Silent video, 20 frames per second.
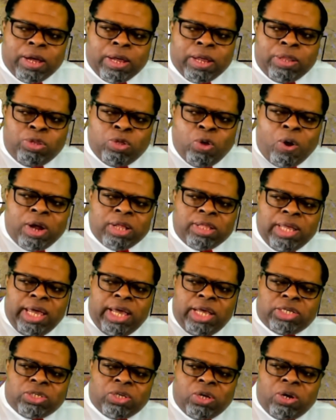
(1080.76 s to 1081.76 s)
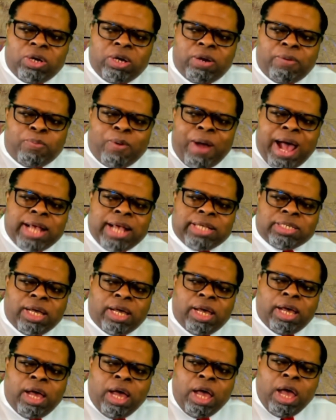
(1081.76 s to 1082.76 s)
northeastern
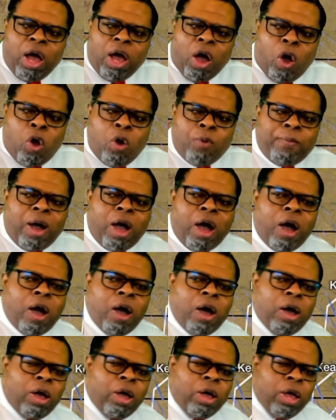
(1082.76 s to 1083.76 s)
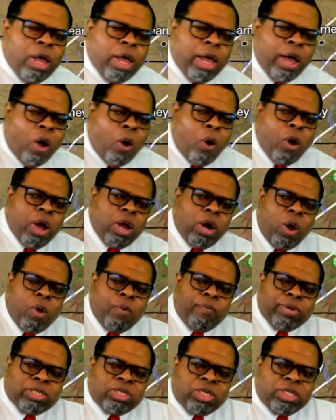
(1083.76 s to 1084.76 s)
Nebraska, Omaha, on
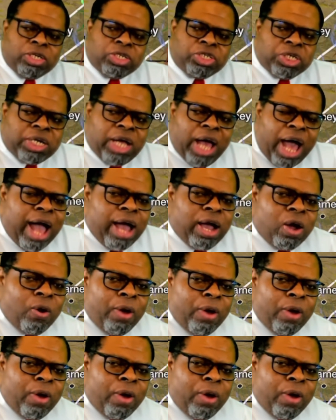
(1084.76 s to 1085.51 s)
over to the Chicago